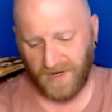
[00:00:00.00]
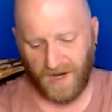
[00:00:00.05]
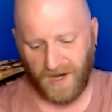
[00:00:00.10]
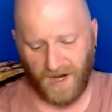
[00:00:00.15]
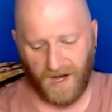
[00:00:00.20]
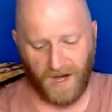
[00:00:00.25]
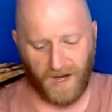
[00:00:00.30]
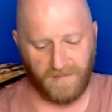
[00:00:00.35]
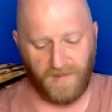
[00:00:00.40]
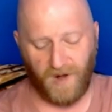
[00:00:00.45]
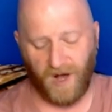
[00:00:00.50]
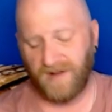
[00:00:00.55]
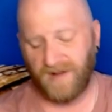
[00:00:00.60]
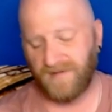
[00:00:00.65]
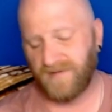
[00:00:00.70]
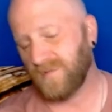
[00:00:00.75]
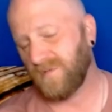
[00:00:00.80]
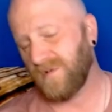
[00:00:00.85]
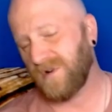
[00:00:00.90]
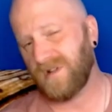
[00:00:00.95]
I,
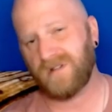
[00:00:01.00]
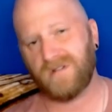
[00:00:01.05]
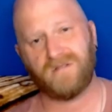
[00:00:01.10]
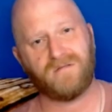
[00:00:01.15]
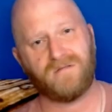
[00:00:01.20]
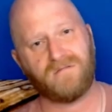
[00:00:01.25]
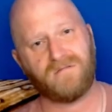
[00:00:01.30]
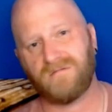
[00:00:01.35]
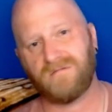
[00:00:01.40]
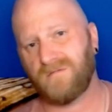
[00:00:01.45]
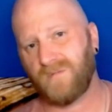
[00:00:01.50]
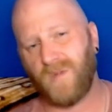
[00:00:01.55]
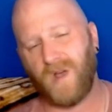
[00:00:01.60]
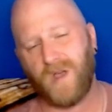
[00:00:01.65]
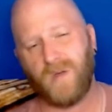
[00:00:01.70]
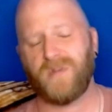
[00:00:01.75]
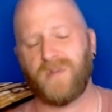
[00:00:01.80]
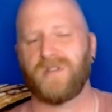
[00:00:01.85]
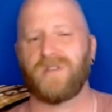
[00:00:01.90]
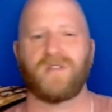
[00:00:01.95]
for one, my
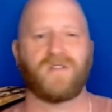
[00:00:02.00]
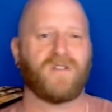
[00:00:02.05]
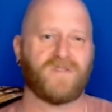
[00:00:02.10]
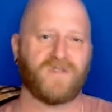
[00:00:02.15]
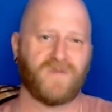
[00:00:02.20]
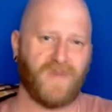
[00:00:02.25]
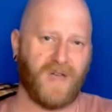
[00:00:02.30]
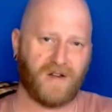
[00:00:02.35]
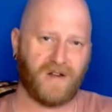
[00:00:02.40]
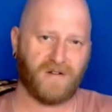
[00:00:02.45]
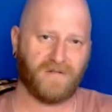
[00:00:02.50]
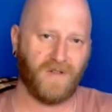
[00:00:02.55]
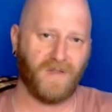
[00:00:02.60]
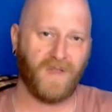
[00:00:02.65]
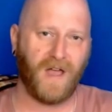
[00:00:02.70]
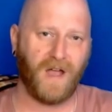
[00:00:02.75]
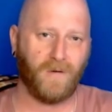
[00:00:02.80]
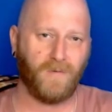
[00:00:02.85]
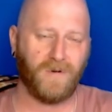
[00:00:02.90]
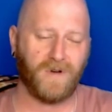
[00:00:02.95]
opinion doesn't matter on
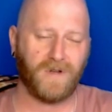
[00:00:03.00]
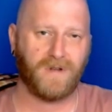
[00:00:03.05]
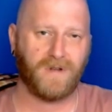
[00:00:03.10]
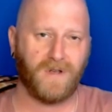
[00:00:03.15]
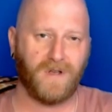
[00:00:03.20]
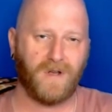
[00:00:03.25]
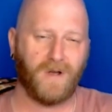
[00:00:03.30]
that one.